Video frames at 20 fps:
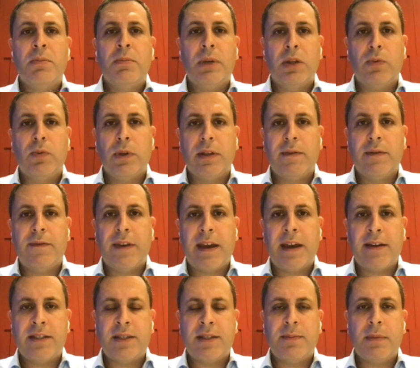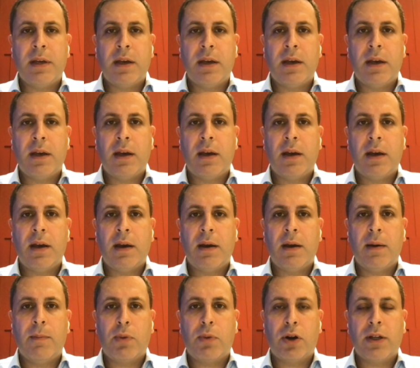but with a vast,
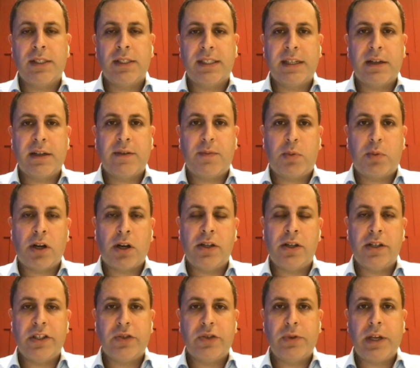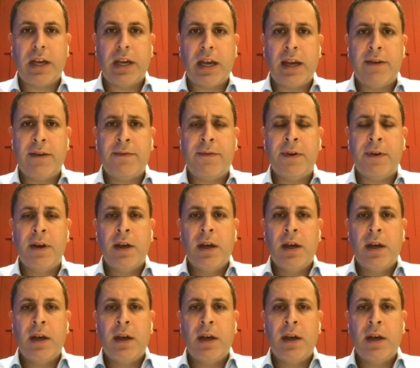broad set of partners we have